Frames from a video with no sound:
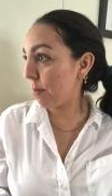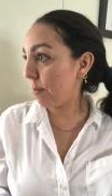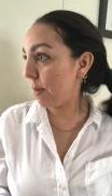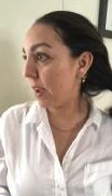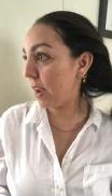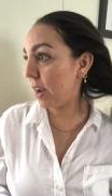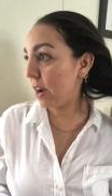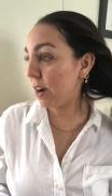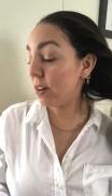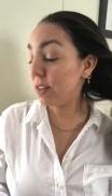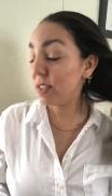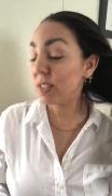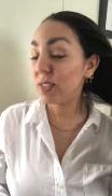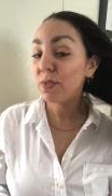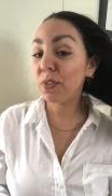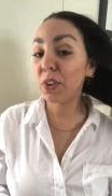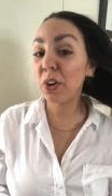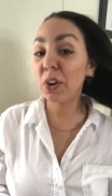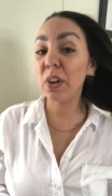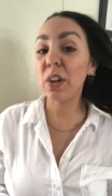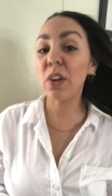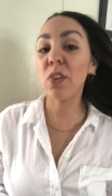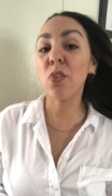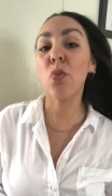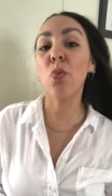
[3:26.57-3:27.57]
My hair is
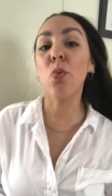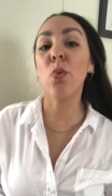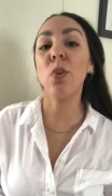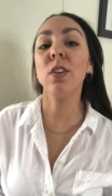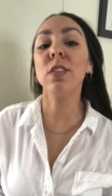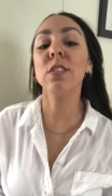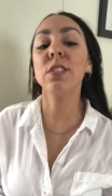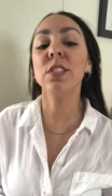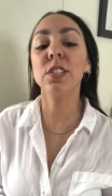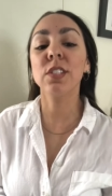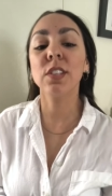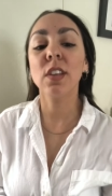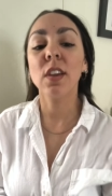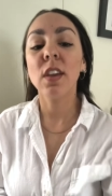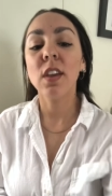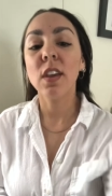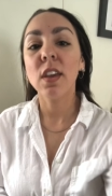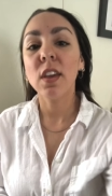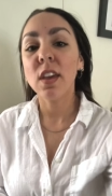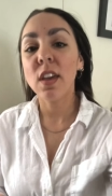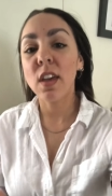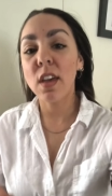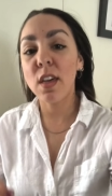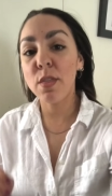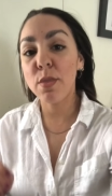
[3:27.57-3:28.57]
very coarse
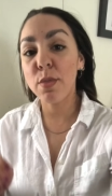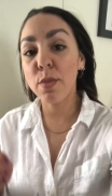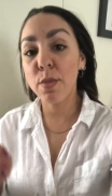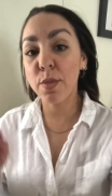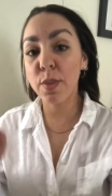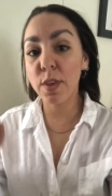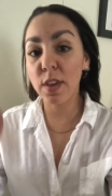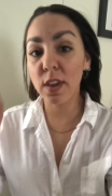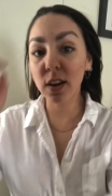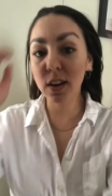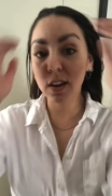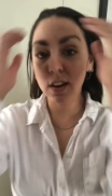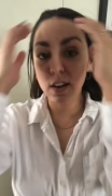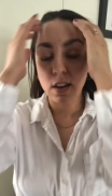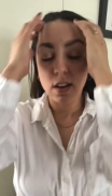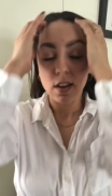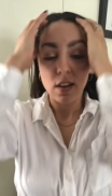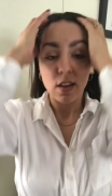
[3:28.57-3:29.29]
and thick